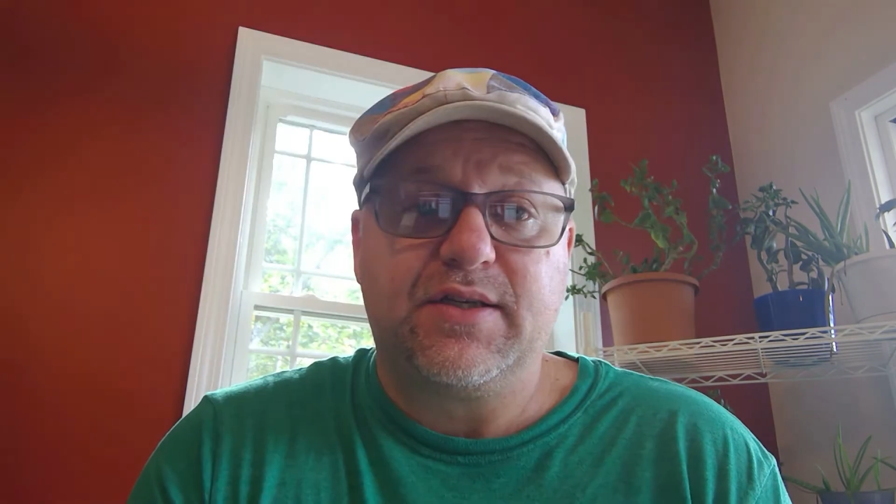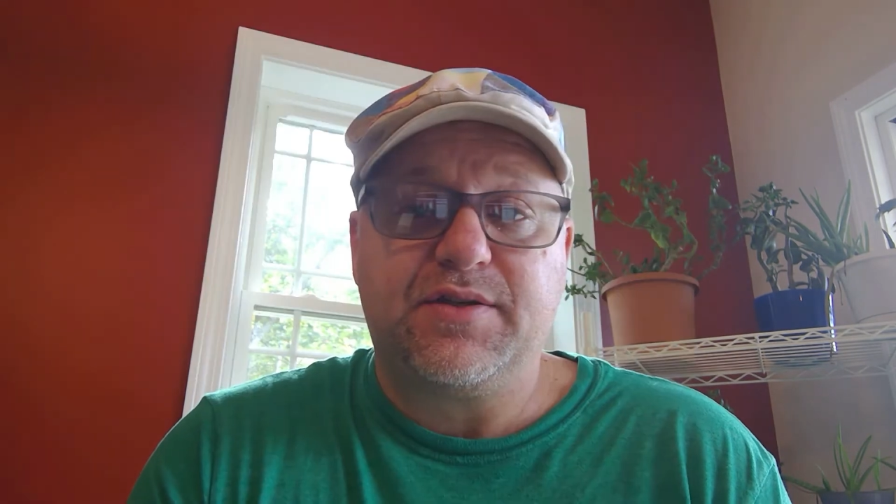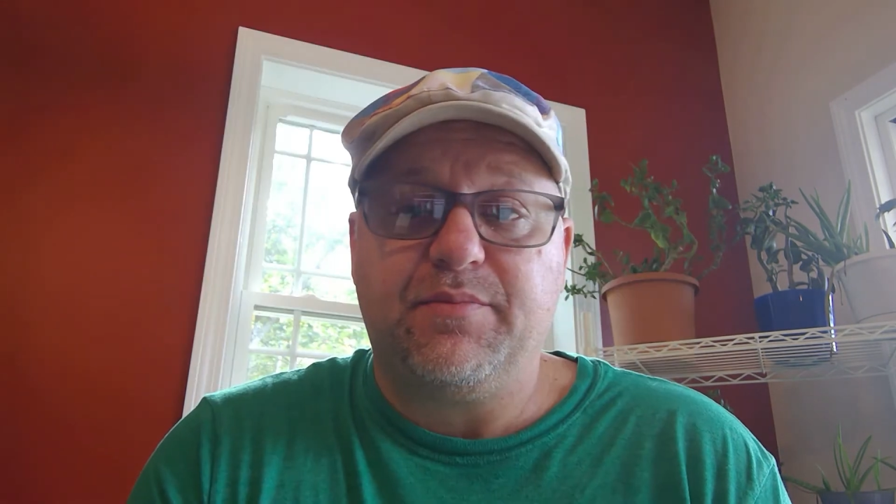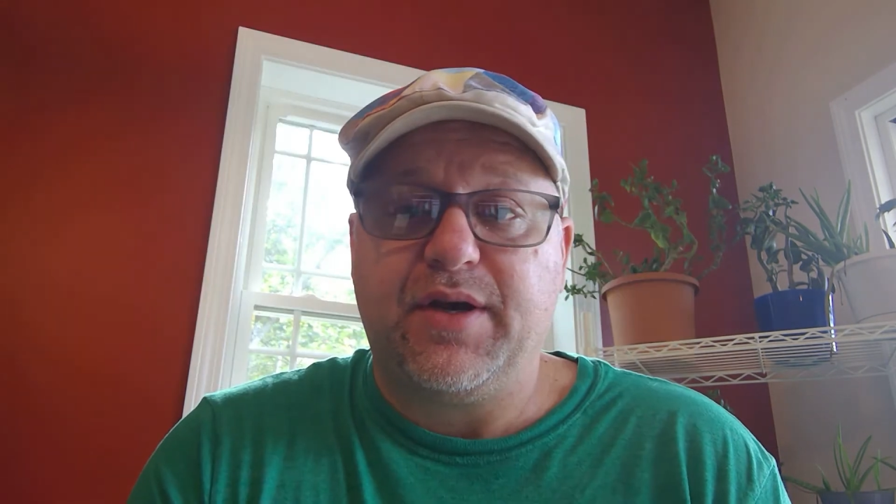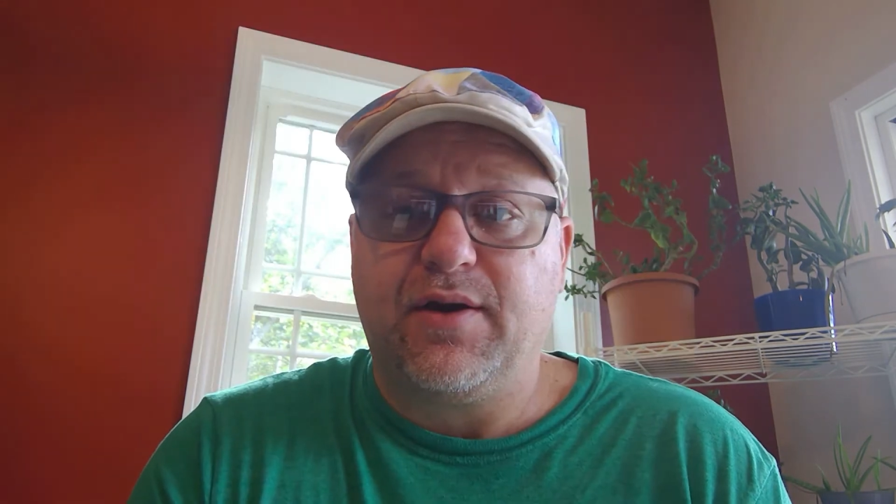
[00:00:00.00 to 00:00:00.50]
to
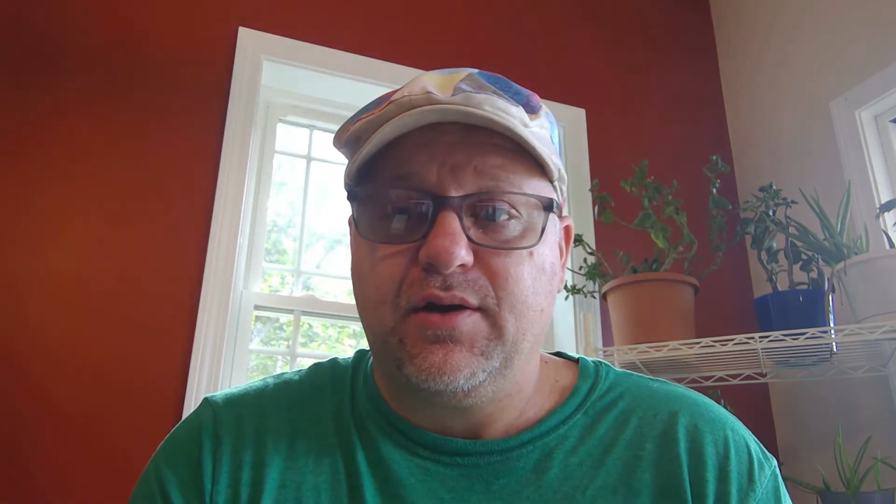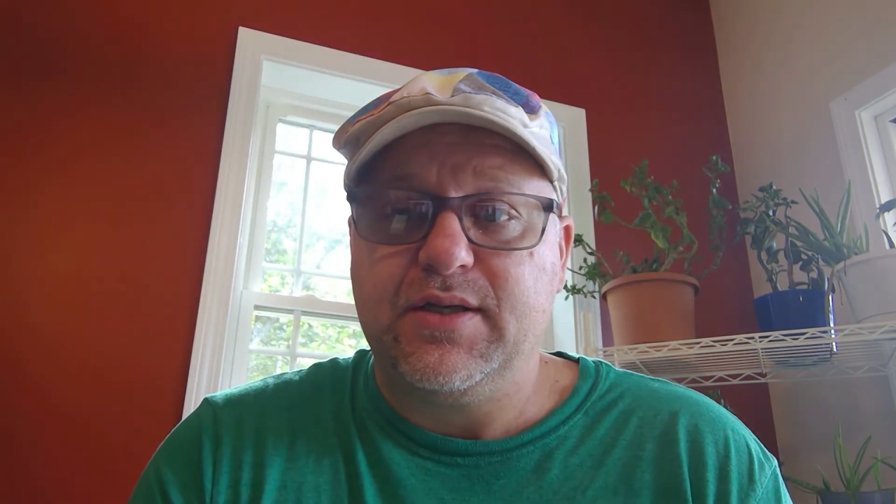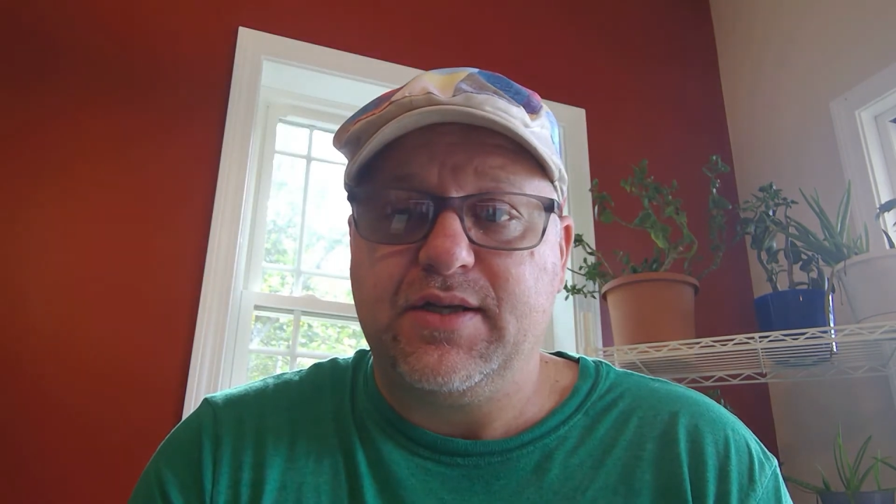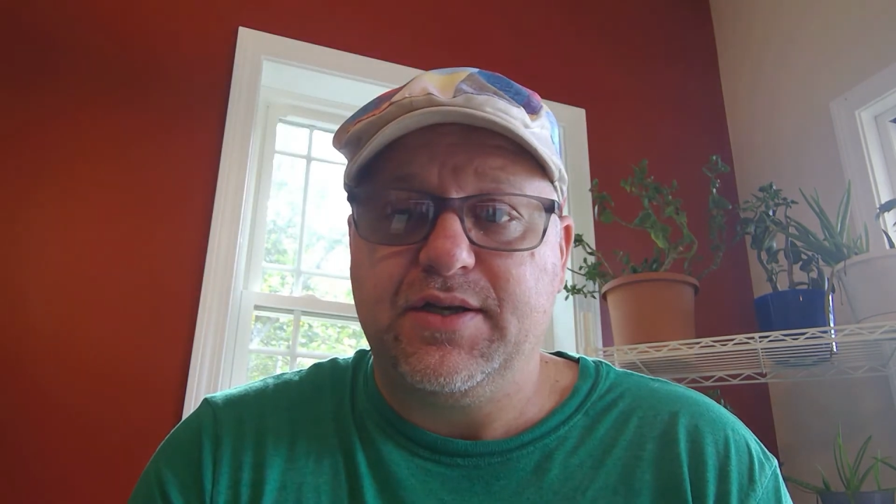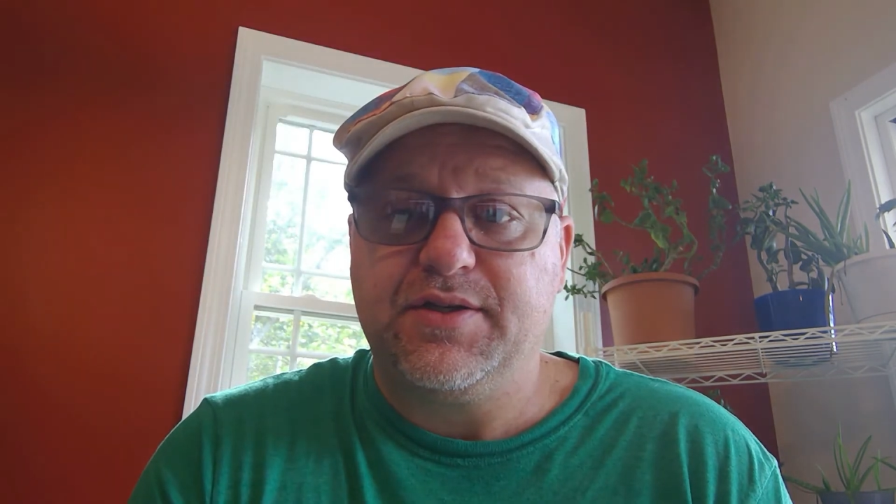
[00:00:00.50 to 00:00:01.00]
some big early
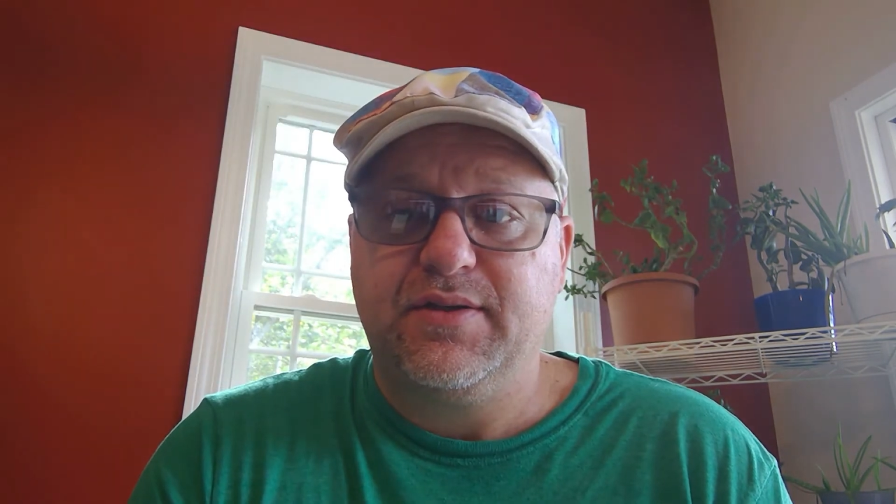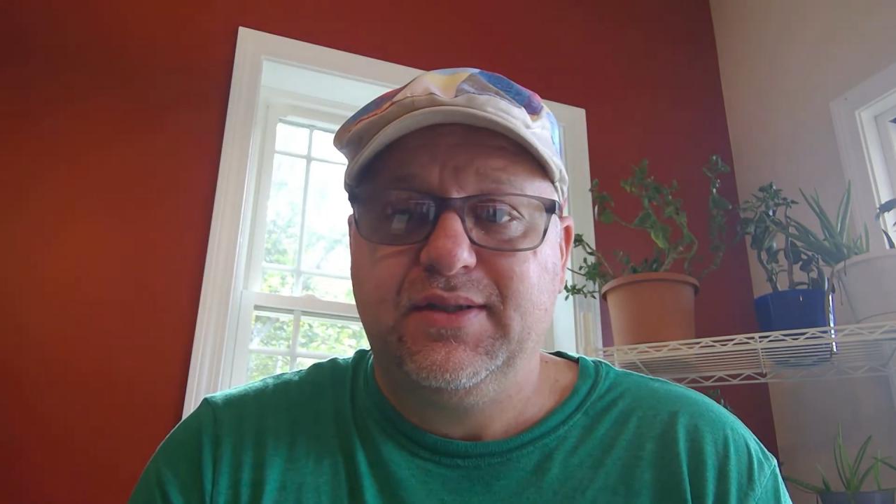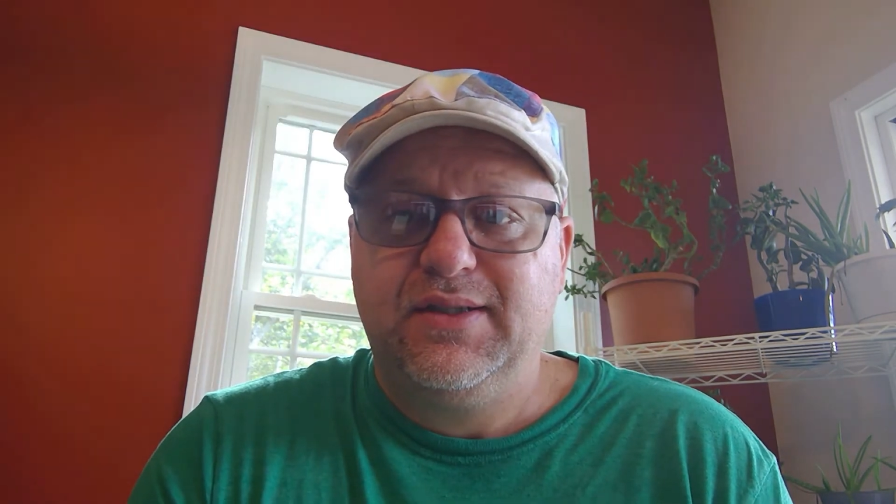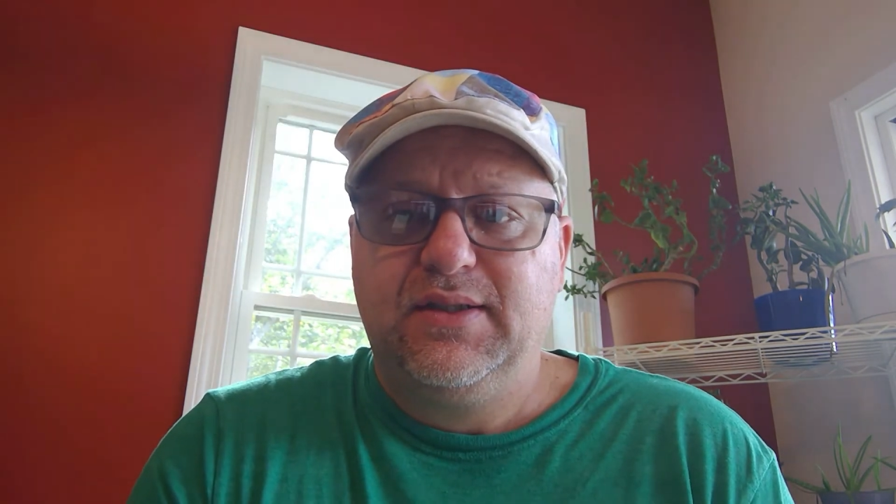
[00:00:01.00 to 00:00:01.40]
season.